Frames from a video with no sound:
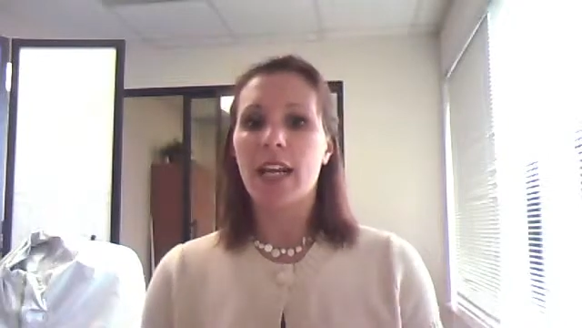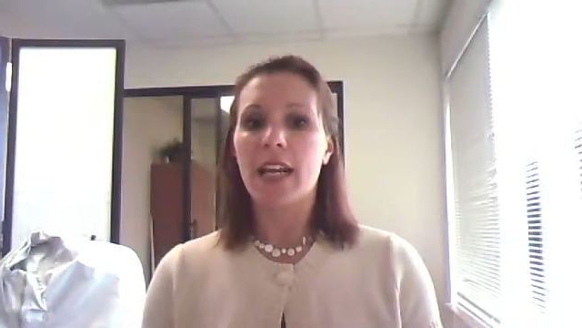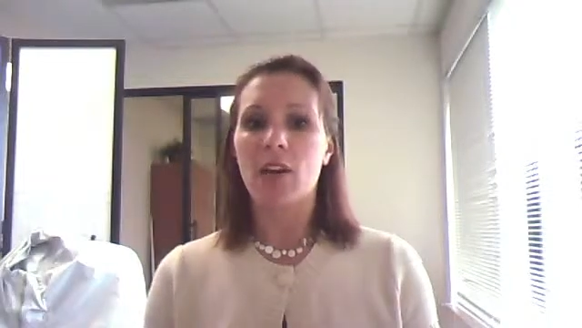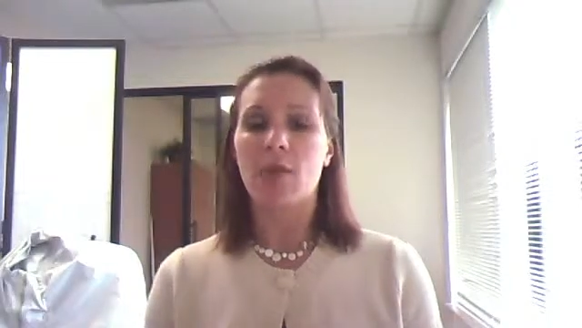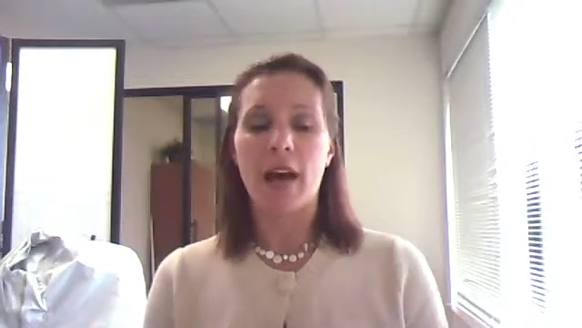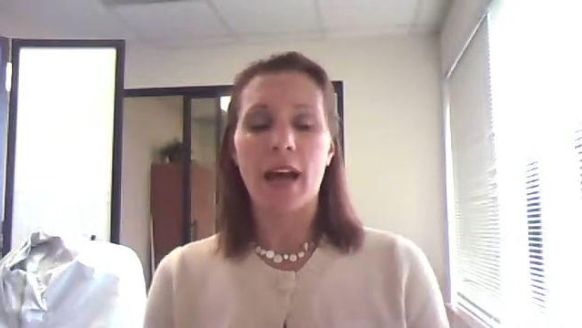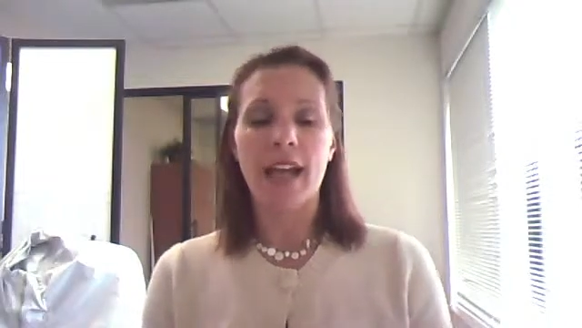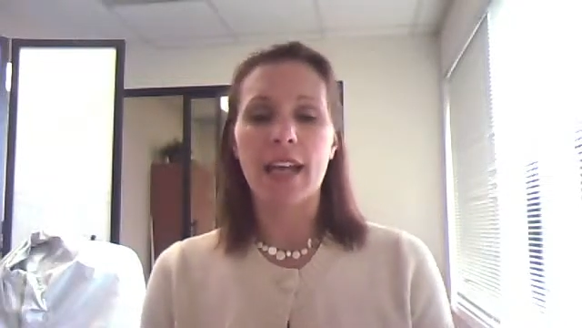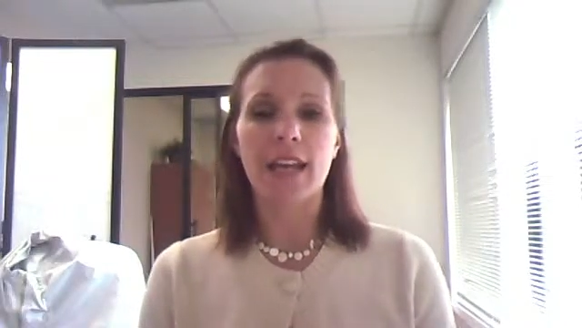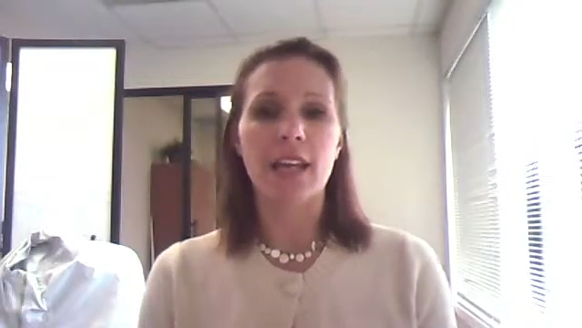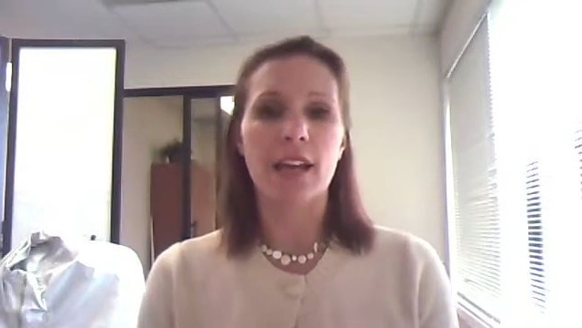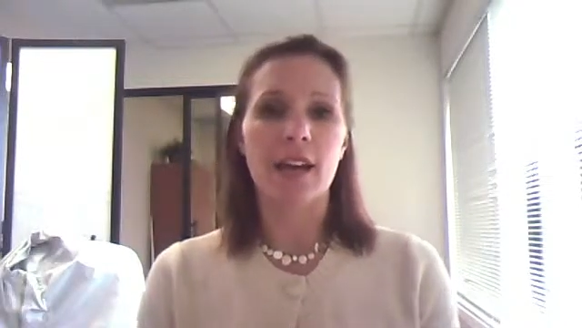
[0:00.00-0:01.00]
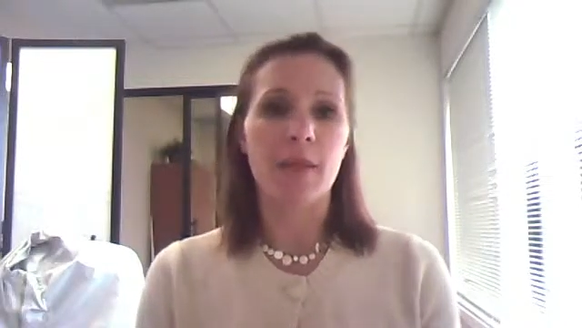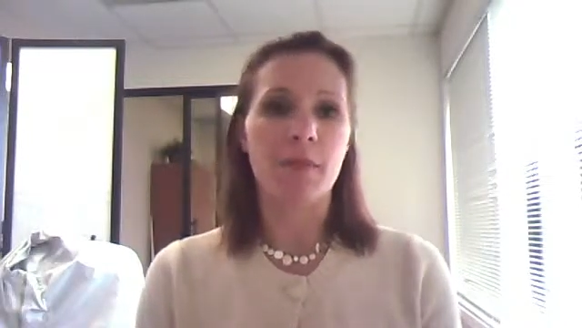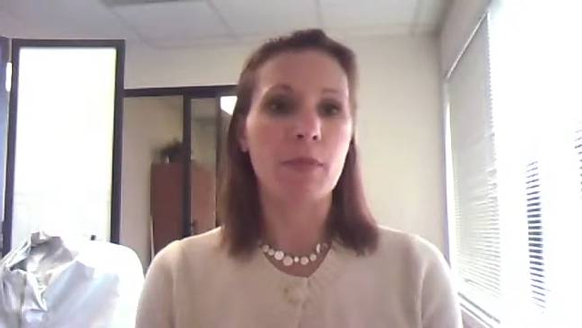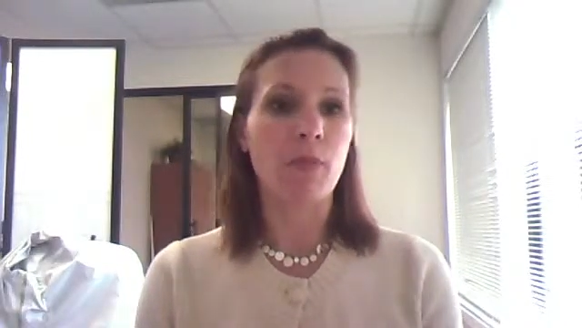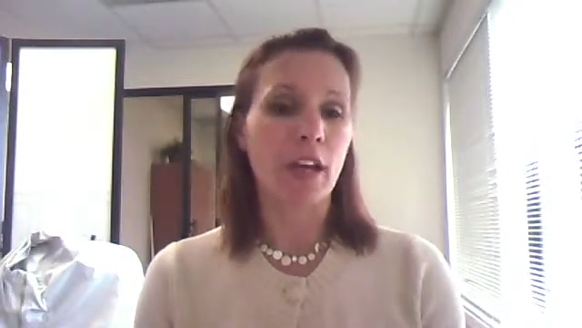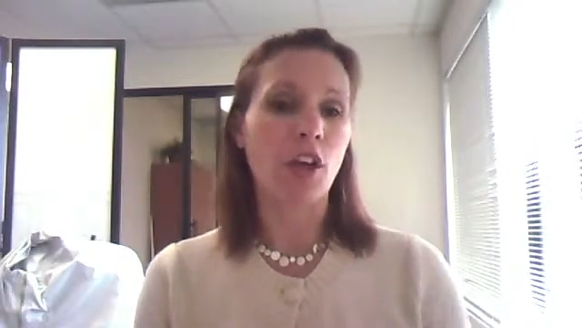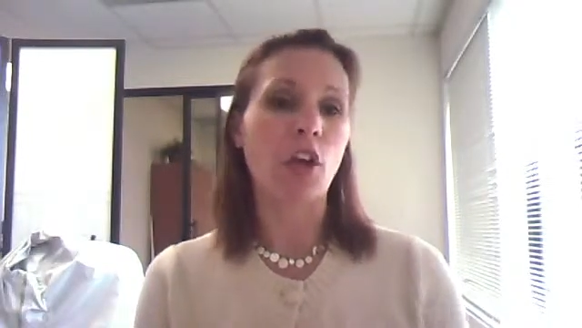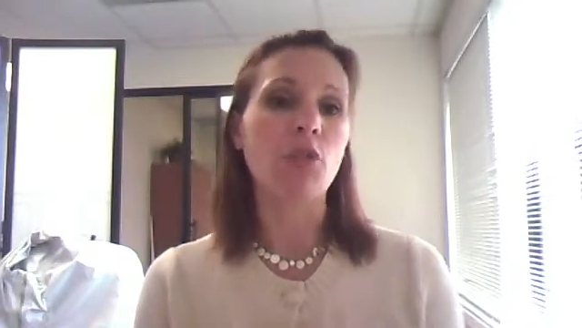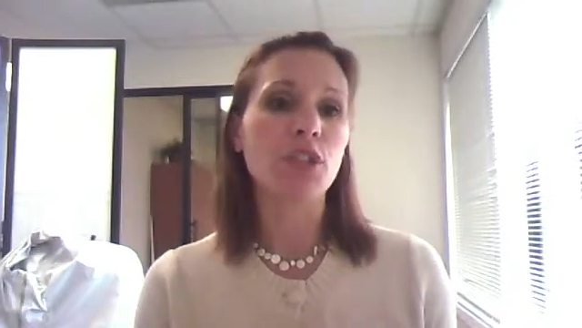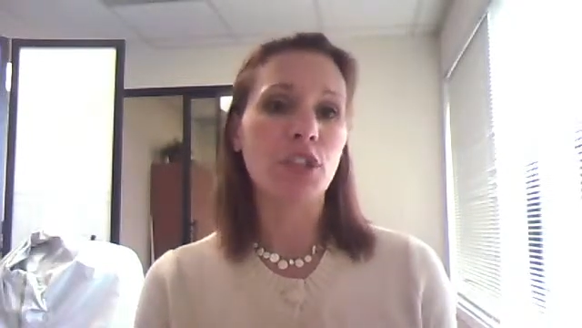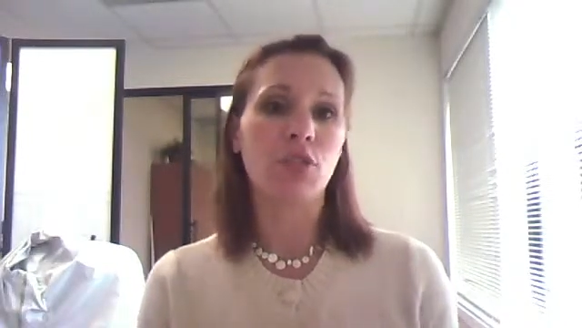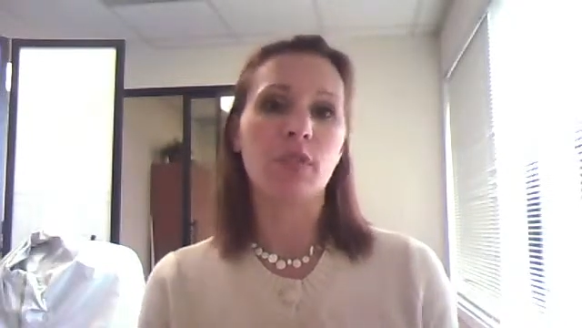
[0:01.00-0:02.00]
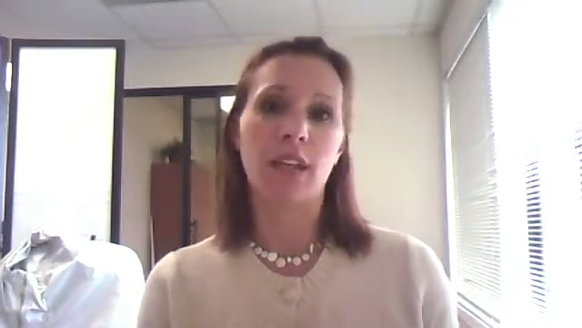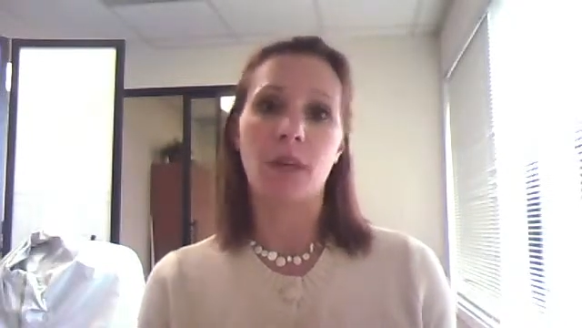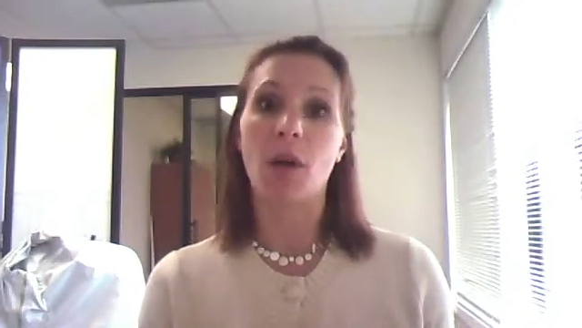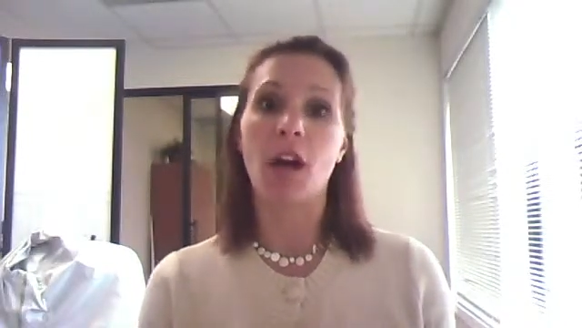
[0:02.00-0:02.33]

my go-to when I'm